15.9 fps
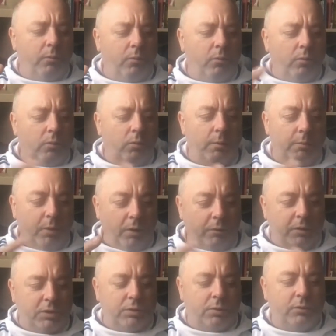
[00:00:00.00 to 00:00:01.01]
we're
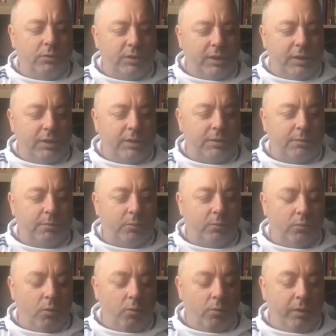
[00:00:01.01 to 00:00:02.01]
moving towards this,
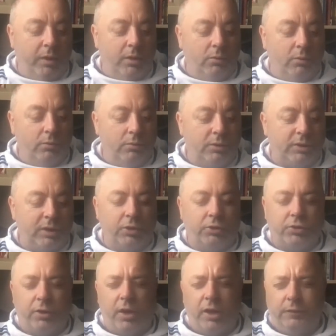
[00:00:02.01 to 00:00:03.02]
what we call
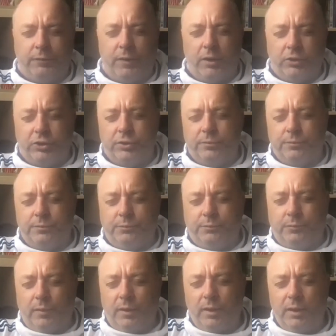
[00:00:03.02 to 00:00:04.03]
centralized function.
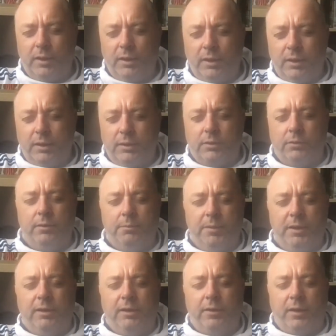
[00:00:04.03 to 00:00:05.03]
So in the
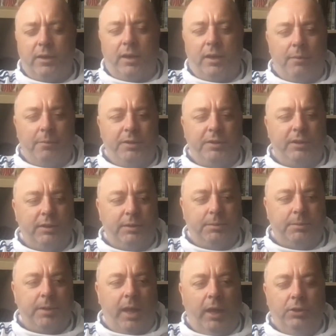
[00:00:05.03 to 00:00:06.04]
middle of the club is this
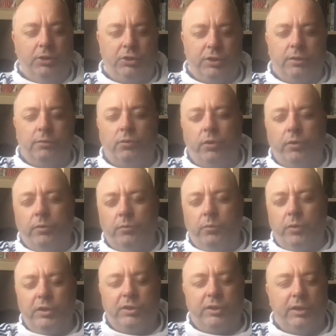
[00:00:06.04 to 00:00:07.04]
engine room,
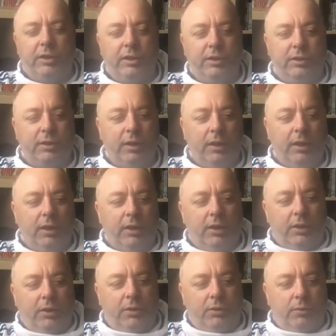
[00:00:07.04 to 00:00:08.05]
which is
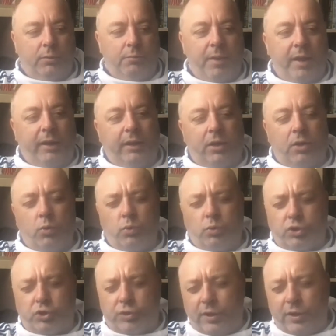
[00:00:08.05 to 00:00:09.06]
medical,
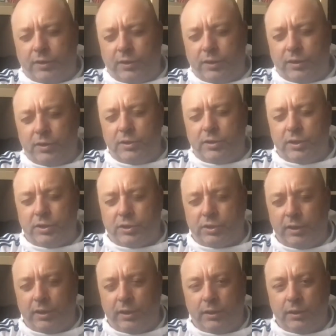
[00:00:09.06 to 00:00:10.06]
strength and
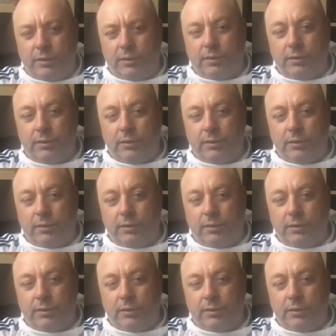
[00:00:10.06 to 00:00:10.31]
conditioning,